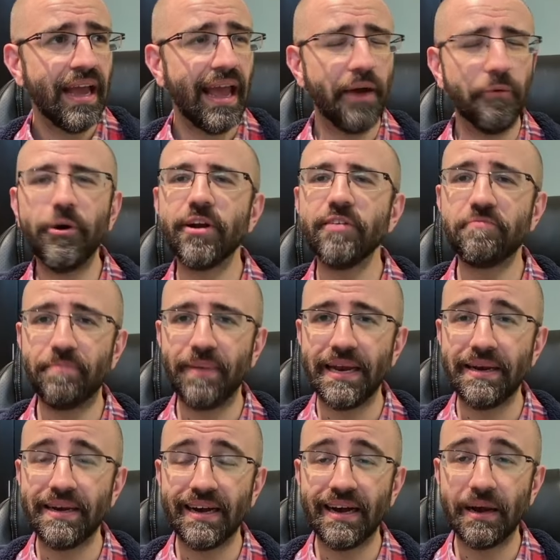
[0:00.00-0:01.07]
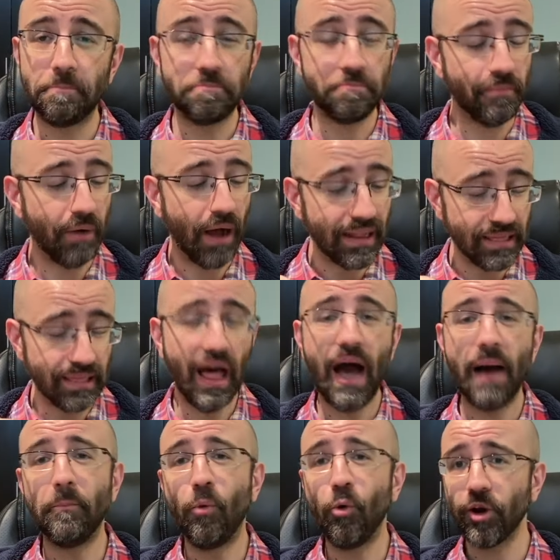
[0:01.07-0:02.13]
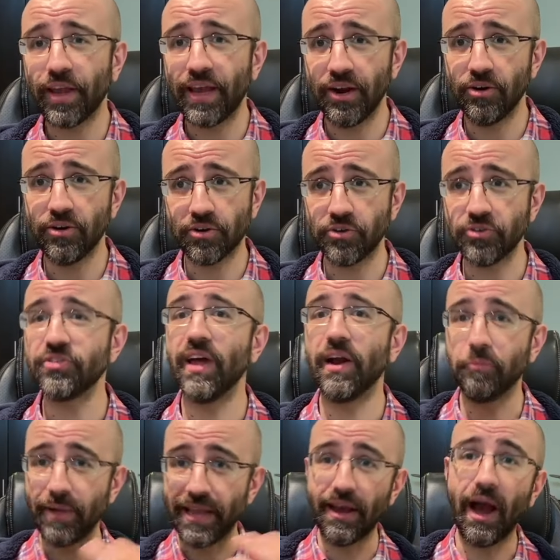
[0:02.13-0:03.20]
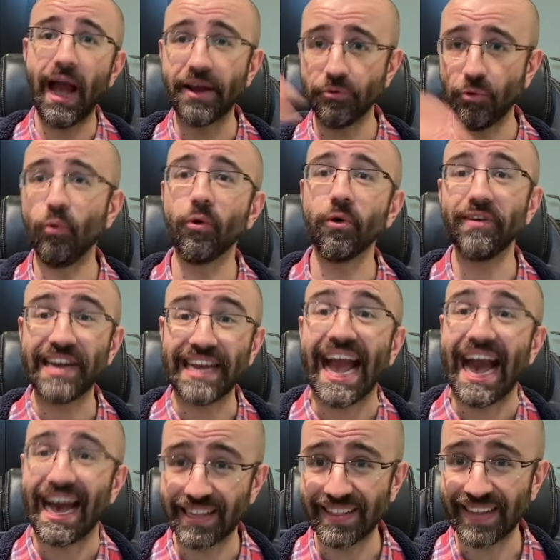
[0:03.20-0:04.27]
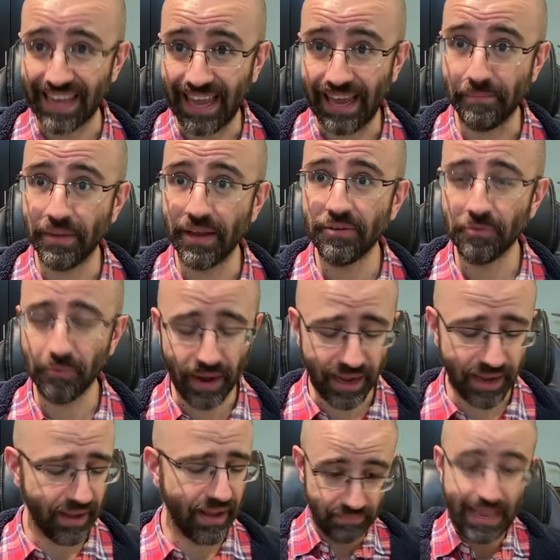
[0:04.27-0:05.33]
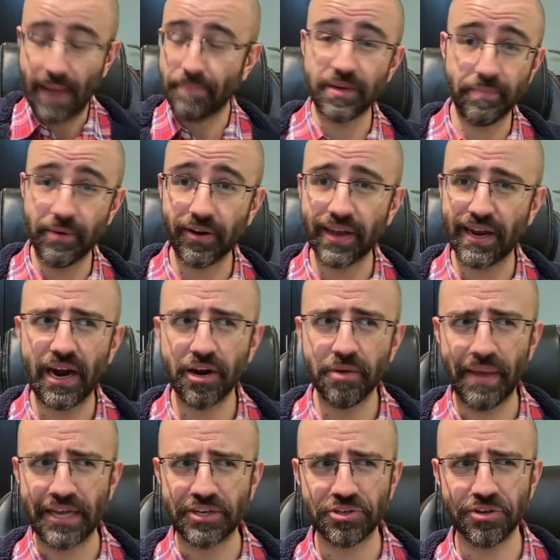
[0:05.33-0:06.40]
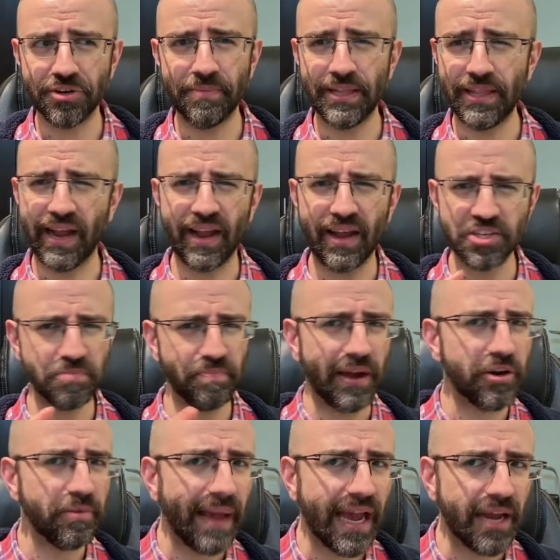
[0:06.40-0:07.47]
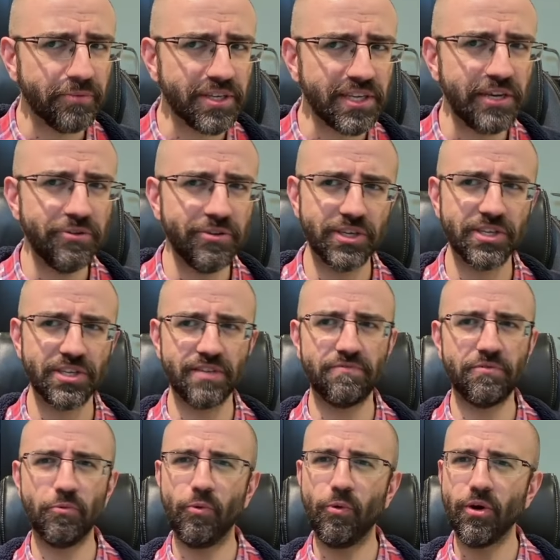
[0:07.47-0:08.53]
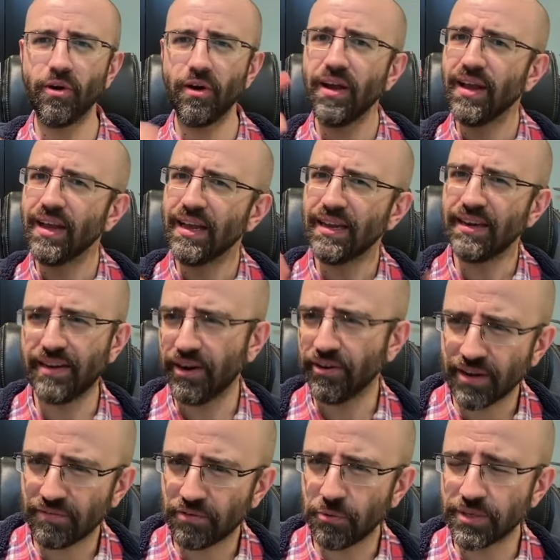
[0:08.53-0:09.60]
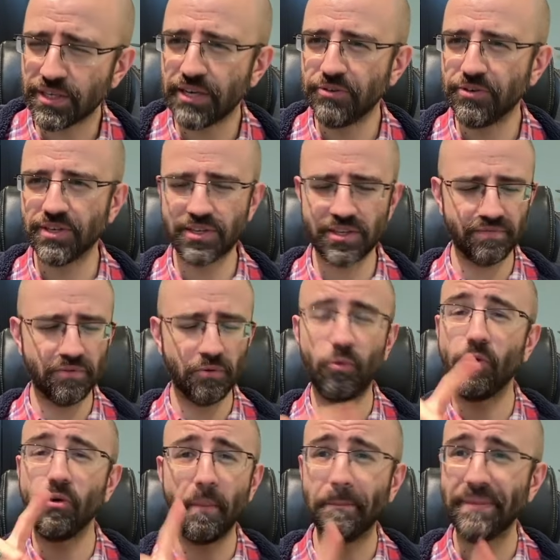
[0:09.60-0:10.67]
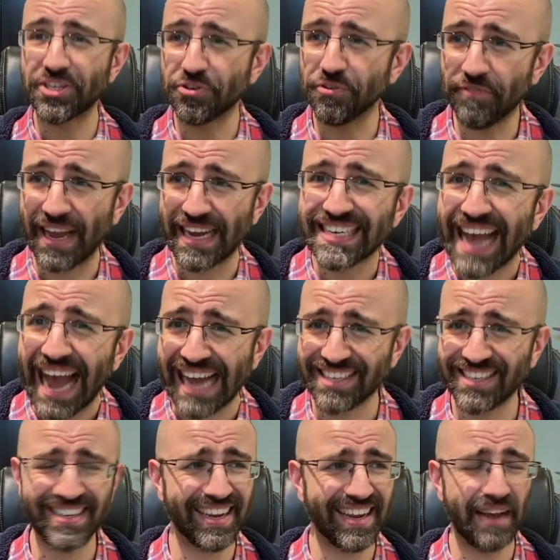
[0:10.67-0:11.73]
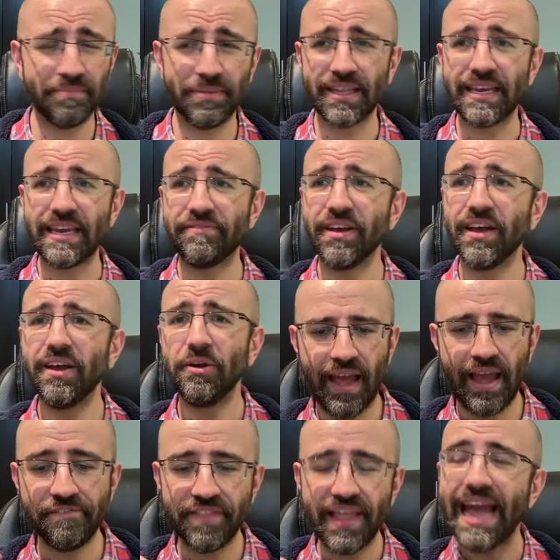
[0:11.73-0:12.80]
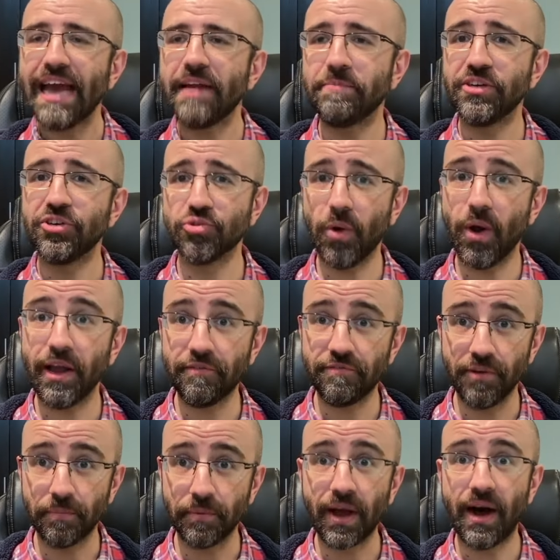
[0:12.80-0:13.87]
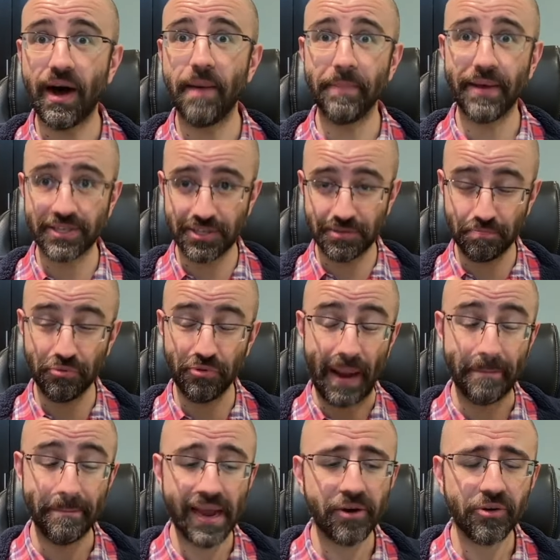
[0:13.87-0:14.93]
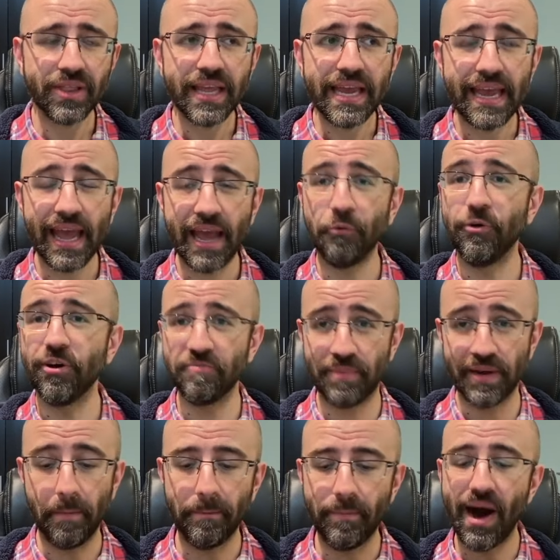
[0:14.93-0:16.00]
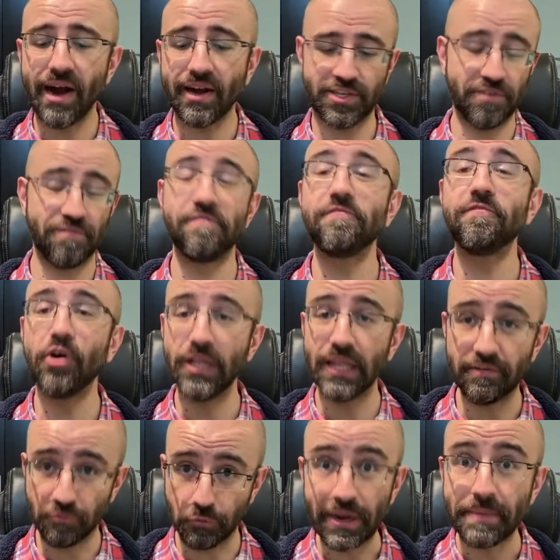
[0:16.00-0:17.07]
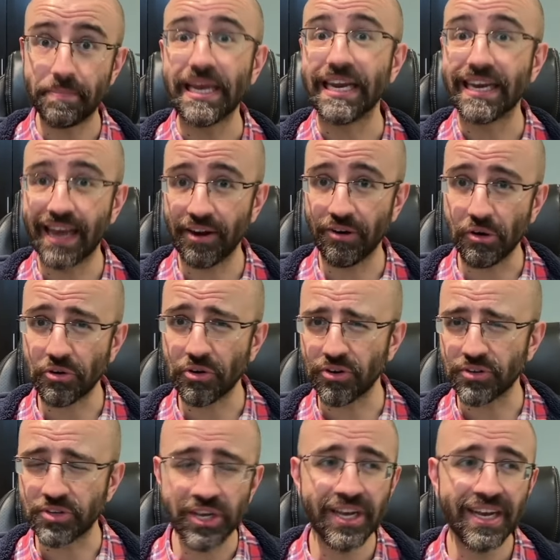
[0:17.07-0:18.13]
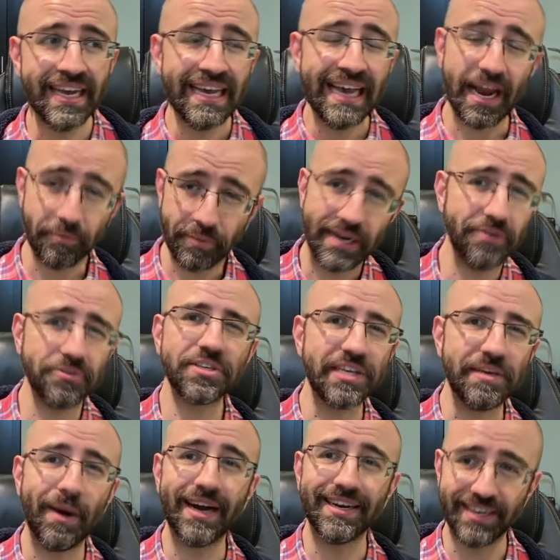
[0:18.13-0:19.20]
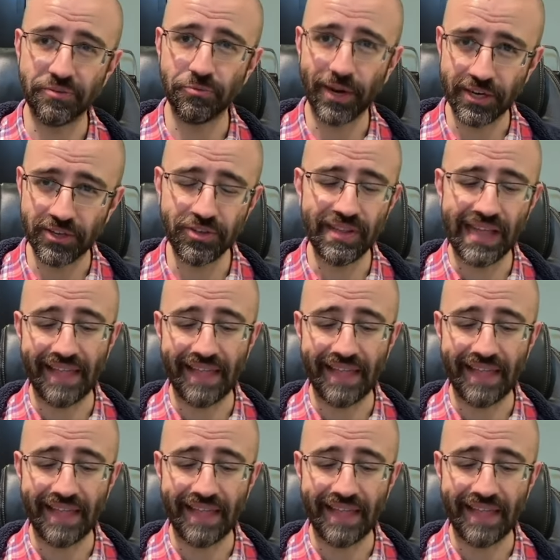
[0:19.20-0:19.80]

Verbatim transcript: it would have been a lot more characters that we had already had in the game right? Captain America and Iron Man, sure, but like Spider Man was huge in Civil War. Daredevil was huge in Civil War, Mr. Fantastic, I believe. If they had been drawing from comics primarily, it would have been a box full of repeat characters. And we know CMON didn't want to do